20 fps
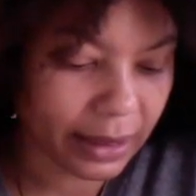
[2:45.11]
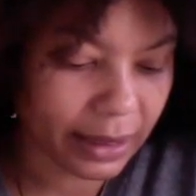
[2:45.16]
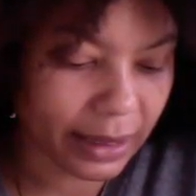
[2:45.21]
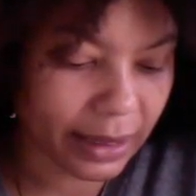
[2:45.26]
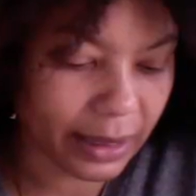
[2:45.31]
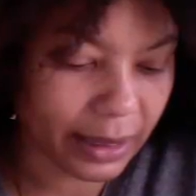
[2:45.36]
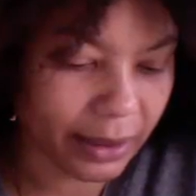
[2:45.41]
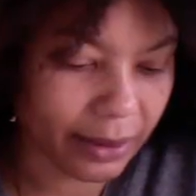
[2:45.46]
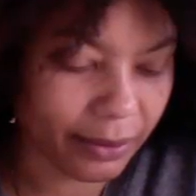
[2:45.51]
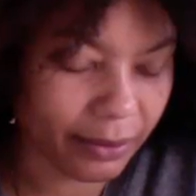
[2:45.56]

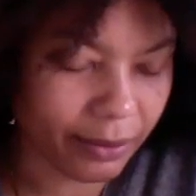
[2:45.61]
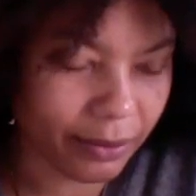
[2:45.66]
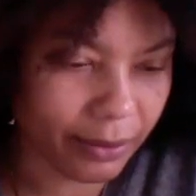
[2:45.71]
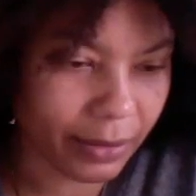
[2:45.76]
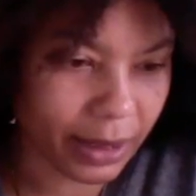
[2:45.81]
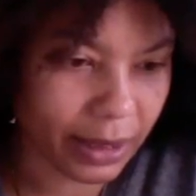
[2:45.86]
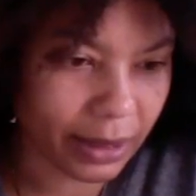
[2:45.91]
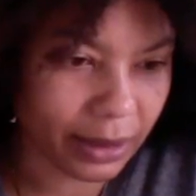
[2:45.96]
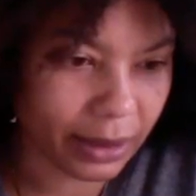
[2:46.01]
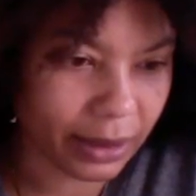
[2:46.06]

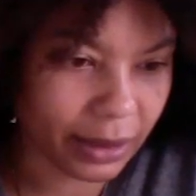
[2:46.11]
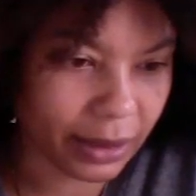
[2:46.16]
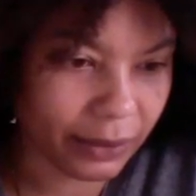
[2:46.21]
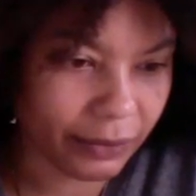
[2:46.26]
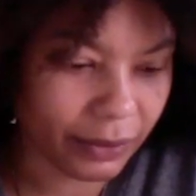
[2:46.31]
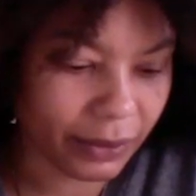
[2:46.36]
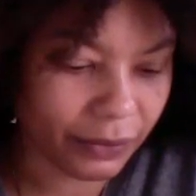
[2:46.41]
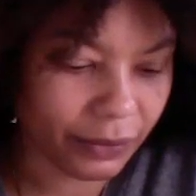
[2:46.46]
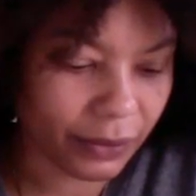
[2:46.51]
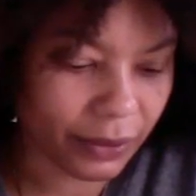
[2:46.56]
And
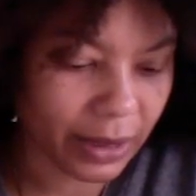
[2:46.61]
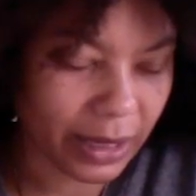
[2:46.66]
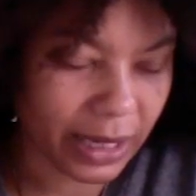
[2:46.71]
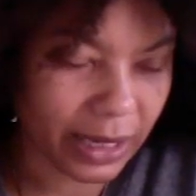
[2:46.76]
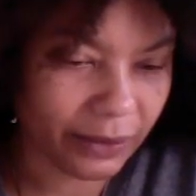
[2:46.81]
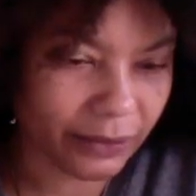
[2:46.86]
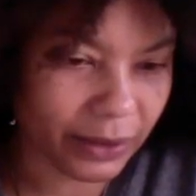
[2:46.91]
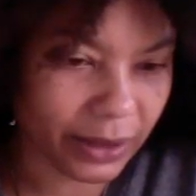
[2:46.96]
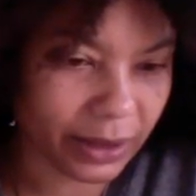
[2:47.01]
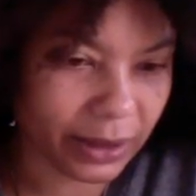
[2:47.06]
even if you
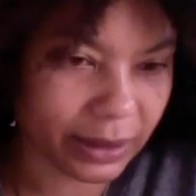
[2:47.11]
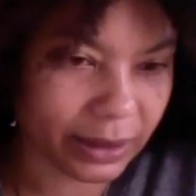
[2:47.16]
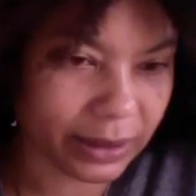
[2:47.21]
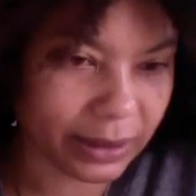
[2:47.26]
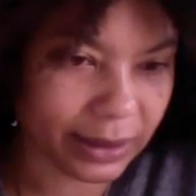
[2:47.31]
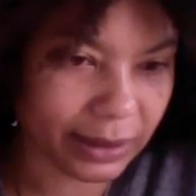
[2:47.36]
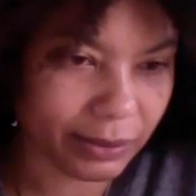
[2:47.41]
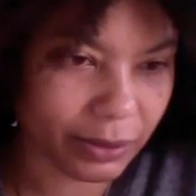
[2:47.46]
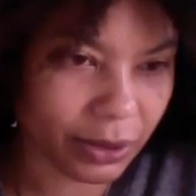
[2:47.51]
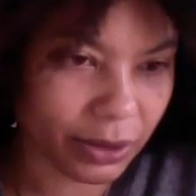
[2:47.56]
have like a
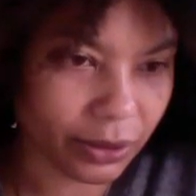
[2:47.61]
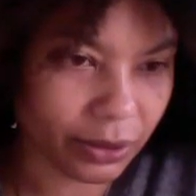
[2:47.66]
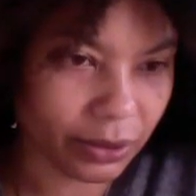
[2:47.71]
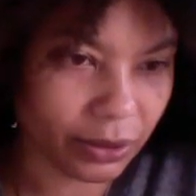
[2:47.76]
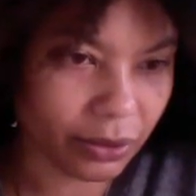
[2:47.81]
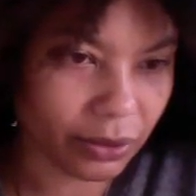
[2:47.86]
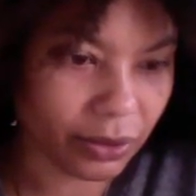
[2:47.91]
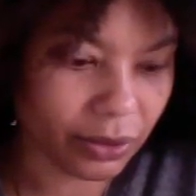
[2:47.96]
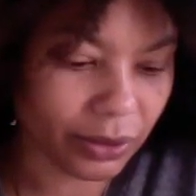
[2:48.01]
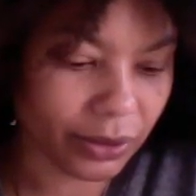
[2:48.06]
similar
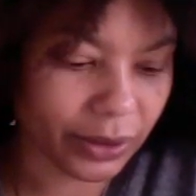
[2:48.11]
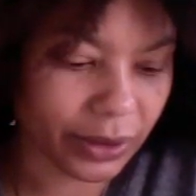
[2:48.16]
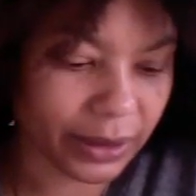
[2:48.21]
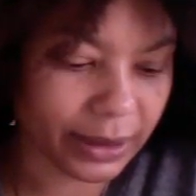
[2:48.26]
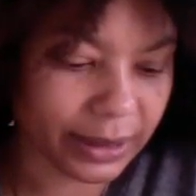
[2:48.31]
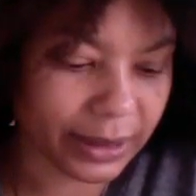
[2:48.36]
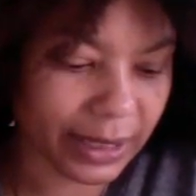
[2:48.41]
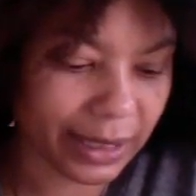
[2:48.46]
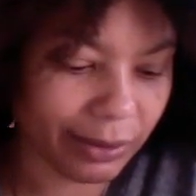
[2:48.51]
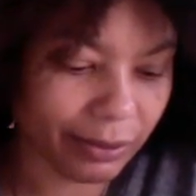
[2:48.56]
goal or the
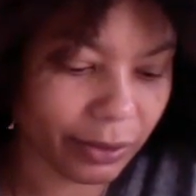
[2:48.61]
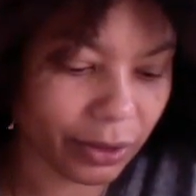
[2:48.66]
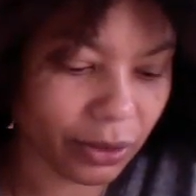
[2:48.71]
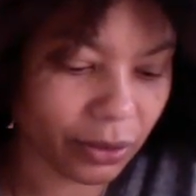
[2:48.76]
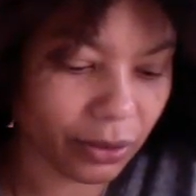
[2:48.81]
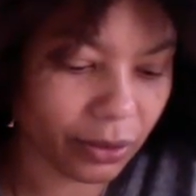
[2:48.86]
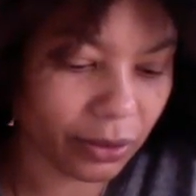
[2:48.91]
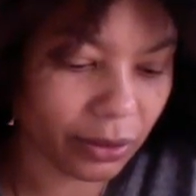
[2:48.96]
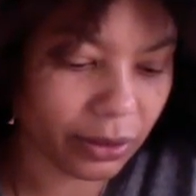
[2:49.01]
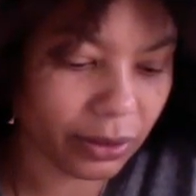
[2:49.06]
same
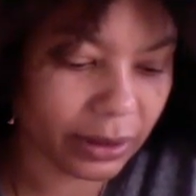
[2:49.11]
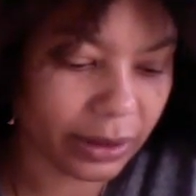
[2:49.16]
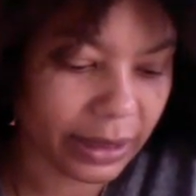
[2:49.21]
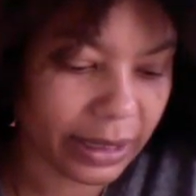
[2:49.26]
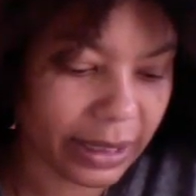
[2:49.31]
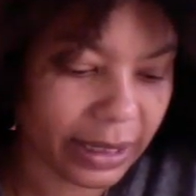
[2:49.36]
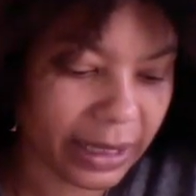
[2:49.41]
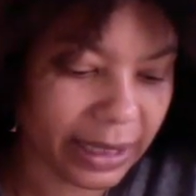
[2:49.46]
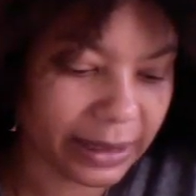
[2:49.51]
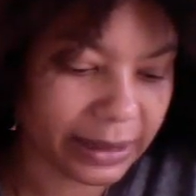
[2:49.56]
goal,
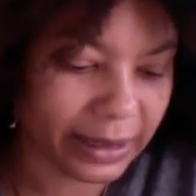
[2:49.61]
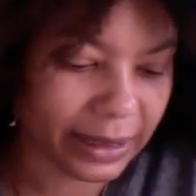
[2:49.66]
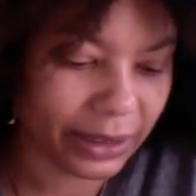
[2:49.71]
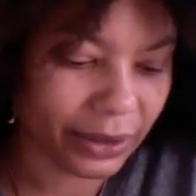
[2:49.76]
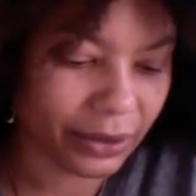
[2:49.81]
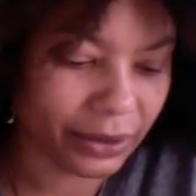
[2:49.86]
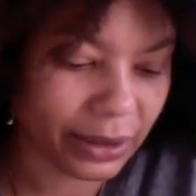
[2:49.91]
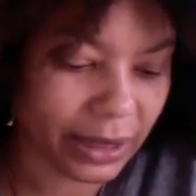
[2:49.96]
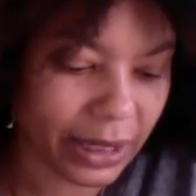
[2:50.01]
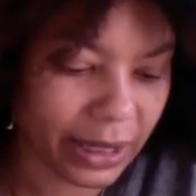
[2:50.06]
it's
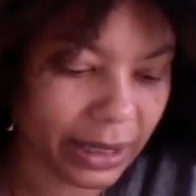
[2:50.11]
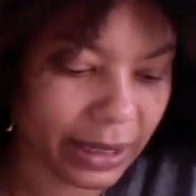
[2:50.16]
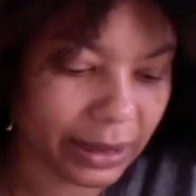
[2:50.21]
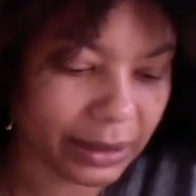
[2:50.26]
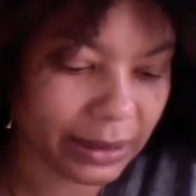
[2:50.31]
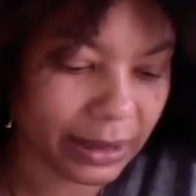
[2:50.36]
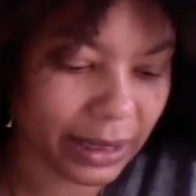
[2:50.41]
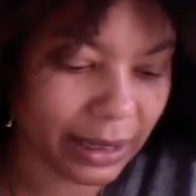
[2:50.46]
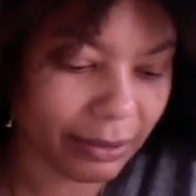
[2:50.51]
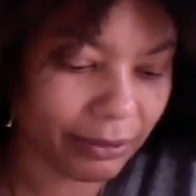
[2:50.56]
like you're
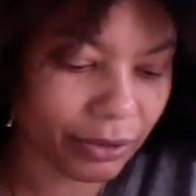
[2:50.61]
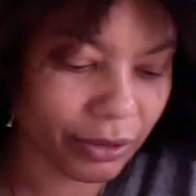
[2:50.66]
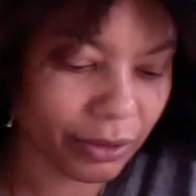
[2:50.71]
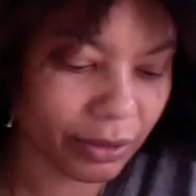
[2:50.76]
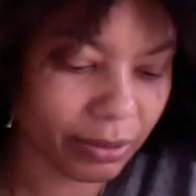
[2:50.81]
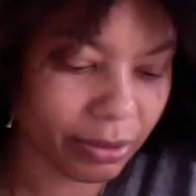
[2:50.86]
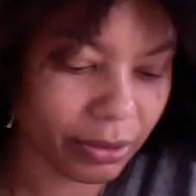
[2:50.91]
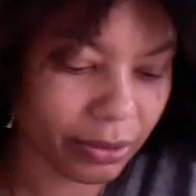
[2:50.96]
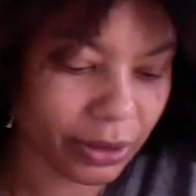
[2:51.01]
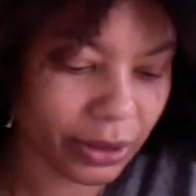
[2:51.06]
taking time to
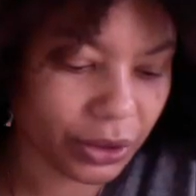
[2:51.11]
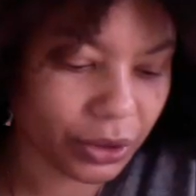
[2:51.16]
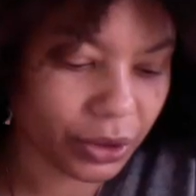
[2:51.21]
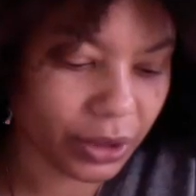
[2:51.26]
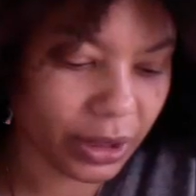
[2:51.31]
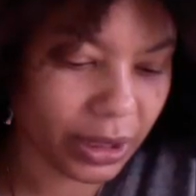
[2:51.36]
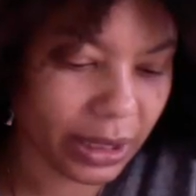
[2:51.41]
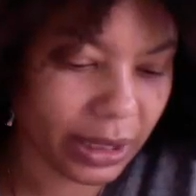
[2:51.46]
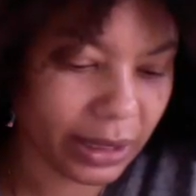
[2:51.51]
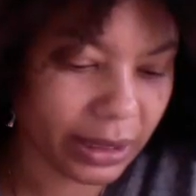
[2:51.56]

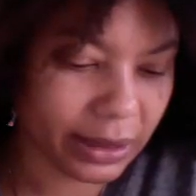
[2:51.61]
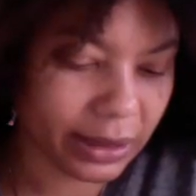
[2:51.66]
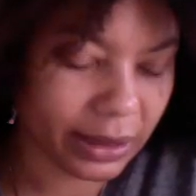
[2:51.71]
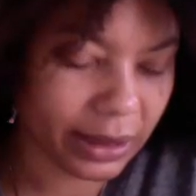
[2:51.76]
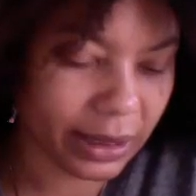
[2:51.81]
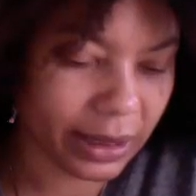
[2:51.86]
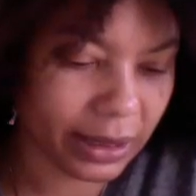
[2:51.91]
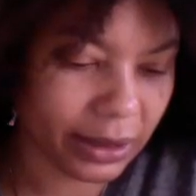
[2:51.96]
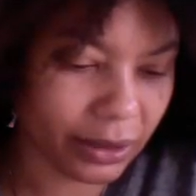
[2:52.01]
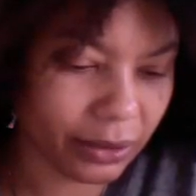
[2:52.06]

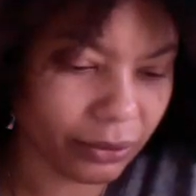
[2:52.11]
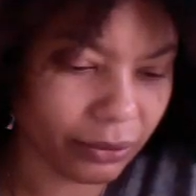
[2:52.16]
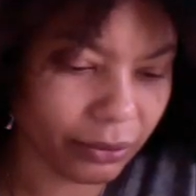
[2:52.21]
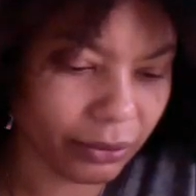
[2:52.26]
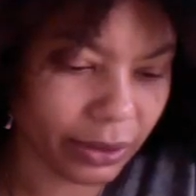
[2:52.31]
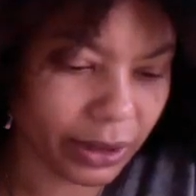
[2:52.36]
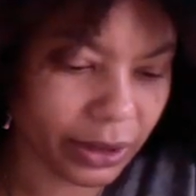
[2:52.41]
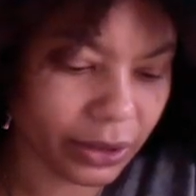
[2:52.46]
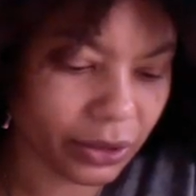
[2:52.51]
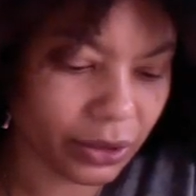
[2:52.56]
appreciate and
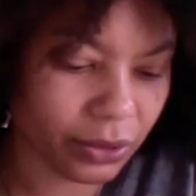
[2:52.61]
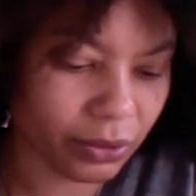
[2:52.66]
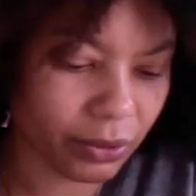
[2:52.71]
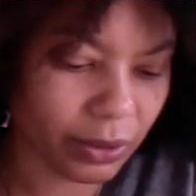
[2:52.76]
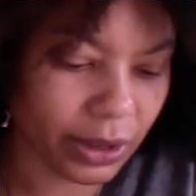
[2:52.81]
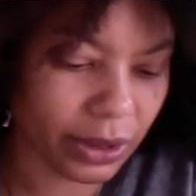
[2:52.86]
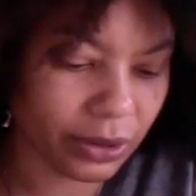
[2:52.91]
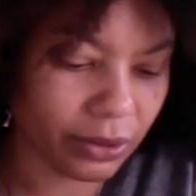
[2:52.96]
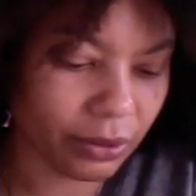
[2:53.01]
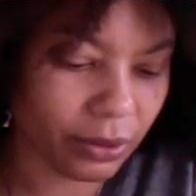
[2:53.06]
enrich
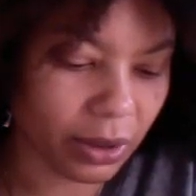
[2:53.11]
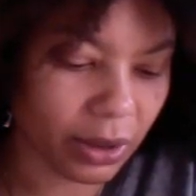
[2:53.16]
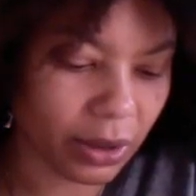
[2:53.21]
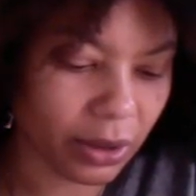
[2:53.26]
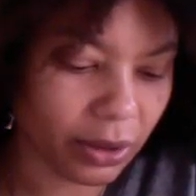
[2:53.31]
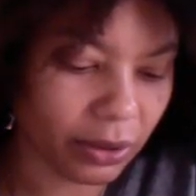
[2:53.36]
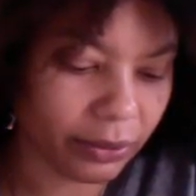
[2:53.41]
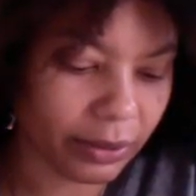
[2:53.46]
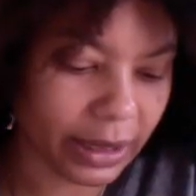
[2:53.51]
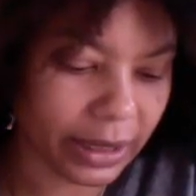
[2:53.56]
where you
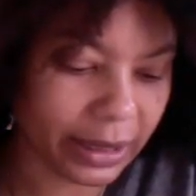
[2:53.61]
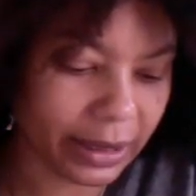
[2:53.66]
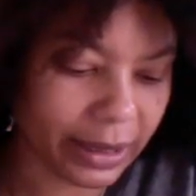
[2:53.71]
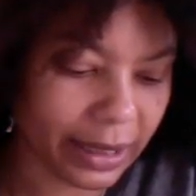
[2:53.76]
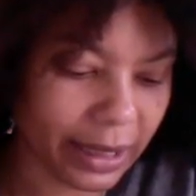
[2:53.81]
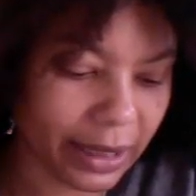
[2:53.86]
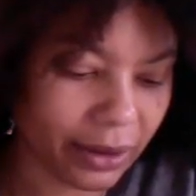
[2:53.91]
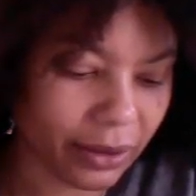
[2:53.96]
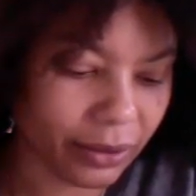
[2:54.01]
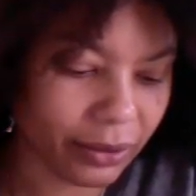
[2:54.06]
are right
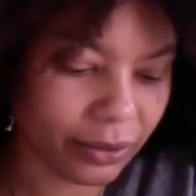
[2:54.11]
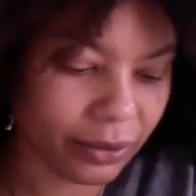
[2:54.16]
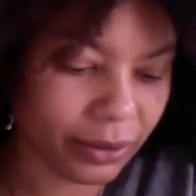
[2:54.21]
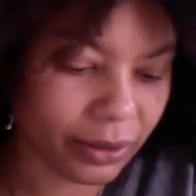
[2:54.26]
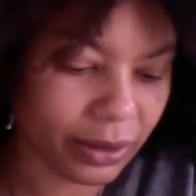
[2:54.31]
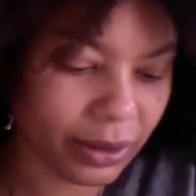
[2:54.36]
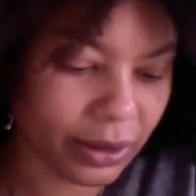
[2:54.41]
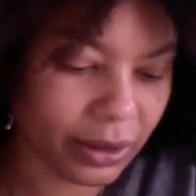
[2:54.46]
now,